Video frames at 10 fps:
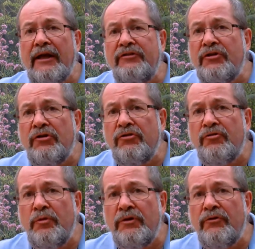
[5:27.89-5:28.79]
it God's
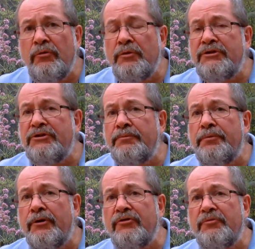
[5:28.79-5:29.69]
will that we should
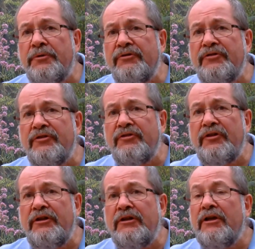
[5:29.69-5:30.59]
prosper and
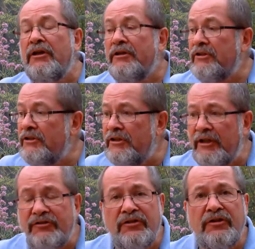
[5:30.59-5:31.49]
succeed?
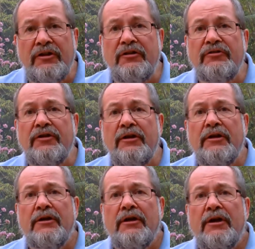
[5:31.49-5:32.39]
Yes, it is.
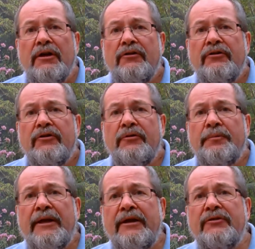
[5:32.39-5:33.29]
The
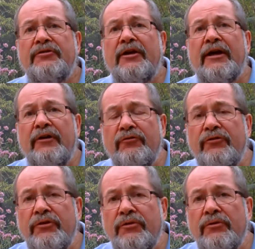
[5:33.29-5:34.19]
plans I have
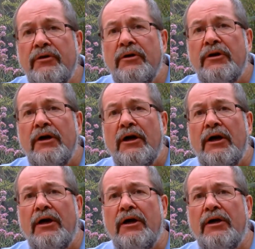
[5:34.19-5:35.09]
for you,
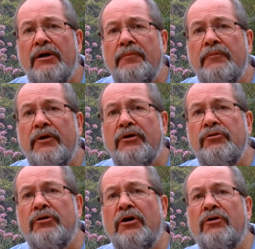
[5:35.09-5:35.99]

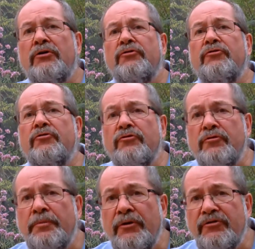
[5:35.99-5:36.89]
are to
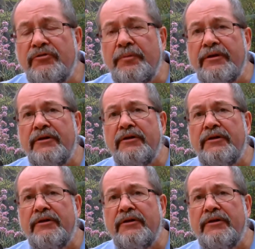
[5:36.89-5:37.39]
prosper.